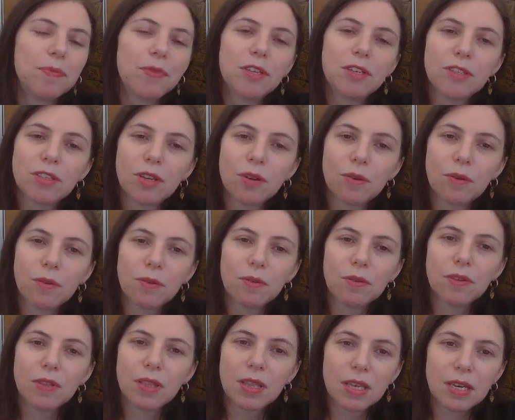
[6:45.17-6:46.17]
So
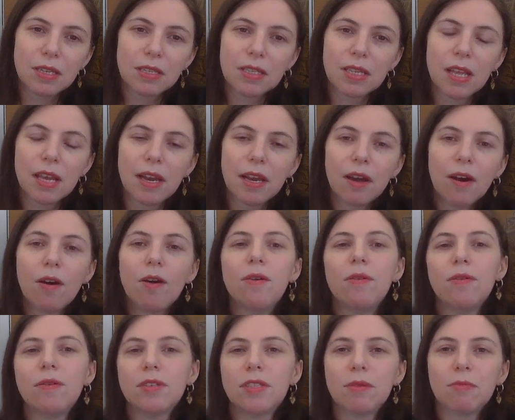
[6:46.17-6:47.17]
things
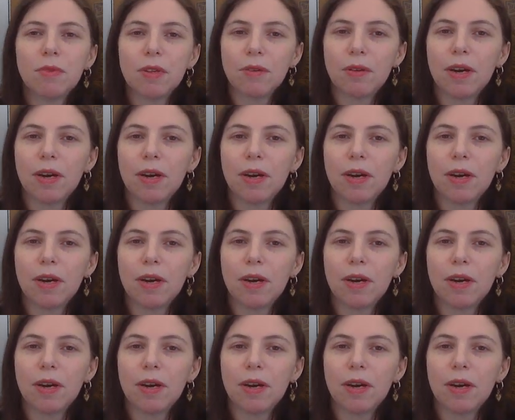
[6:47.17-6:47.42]
simply